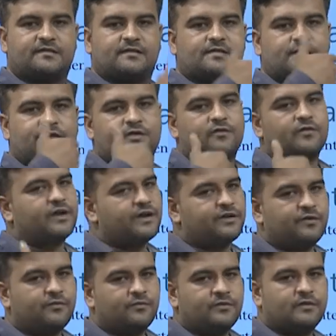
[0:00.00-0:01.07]
is
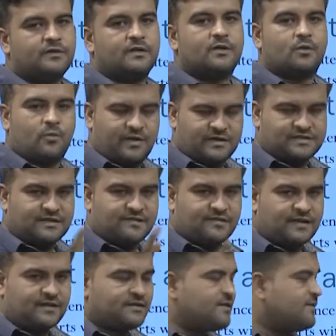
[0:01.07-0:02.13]
interrogative, question
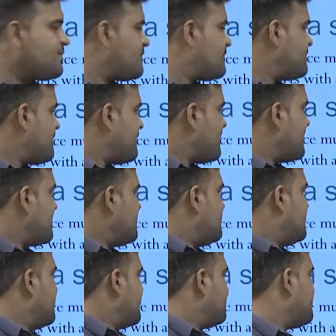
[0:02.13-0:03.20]
sentence.
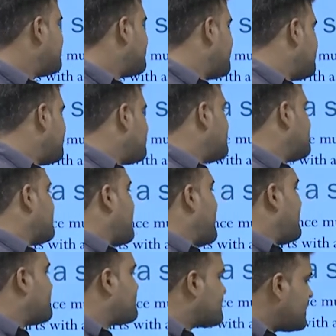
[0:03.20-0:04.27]
If the sentence is
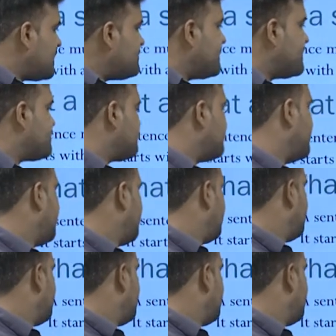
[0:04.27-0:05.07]
exclamatory,